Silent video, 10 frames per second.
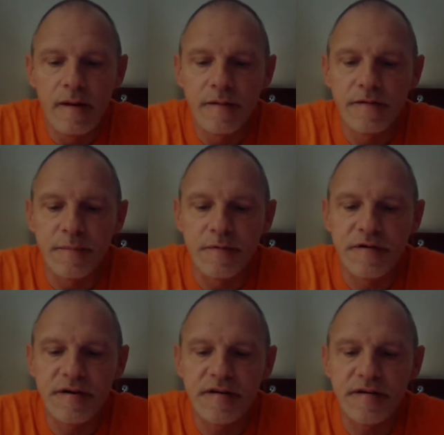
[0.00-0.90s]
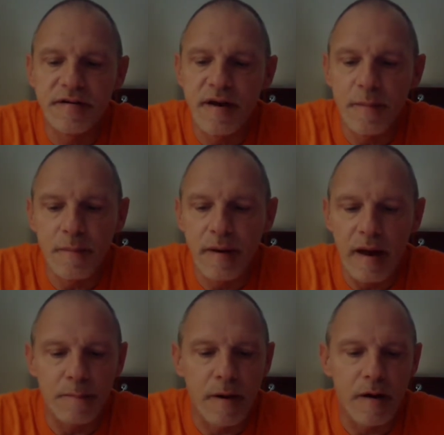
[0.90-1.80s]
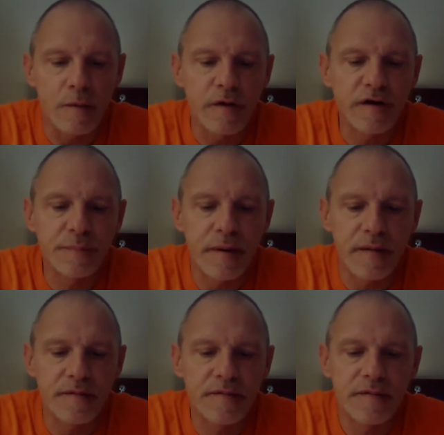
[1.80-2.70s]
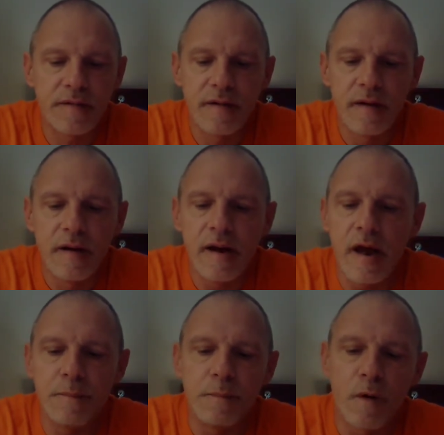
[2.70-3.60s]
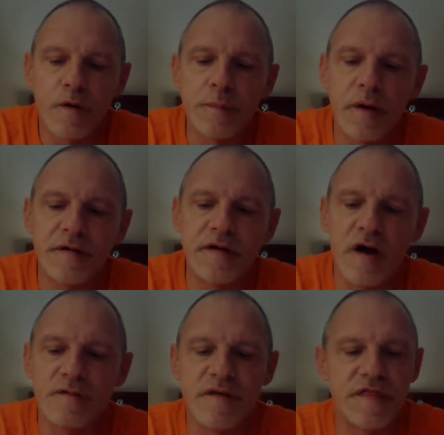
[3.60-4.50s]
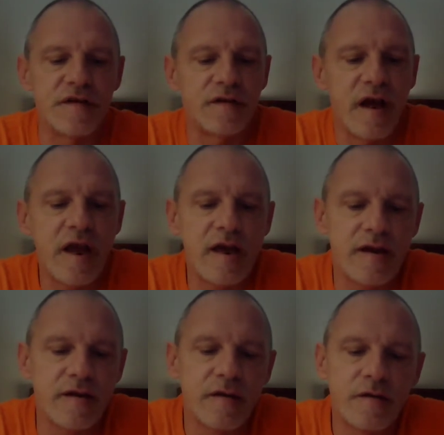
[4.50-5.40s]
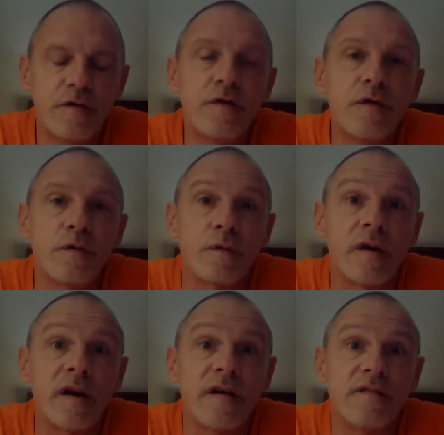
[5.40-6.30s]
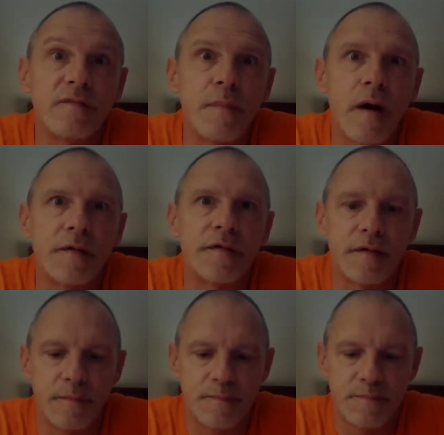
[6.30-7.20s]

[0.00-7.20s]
Subsist them at my own expense and mark myself at their head to the relief of Boston."